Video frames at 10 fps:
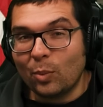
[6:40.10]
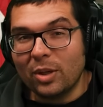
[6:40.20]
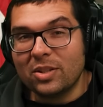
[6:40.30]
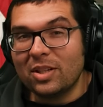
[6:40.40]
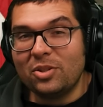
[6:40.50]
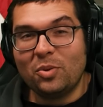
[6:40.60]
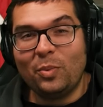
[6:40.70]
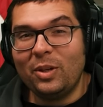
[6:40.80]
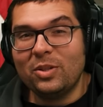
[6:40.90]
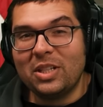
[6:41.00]
in such a
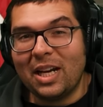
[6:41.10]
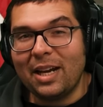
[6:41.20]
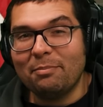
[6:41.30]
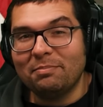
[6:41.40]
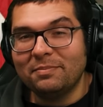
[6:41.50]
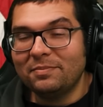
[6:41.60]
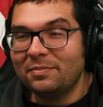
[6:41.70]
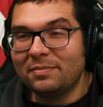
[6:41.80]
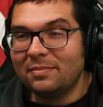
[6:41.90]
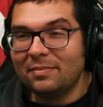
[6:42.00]
weird time.
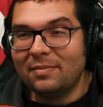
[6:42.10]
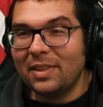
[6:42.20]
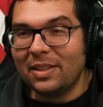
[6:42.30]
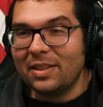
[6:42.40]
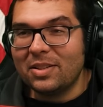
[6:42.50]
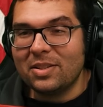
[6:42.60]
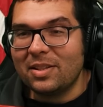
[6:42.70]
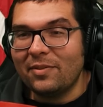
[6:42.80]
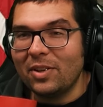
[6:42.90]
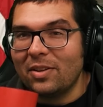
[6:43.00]
That this is
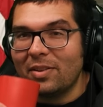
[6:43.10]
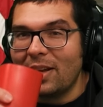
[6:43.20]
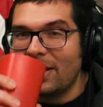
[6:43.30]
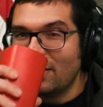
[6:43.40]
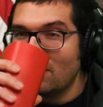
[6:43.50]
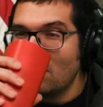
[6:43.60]
even a thing.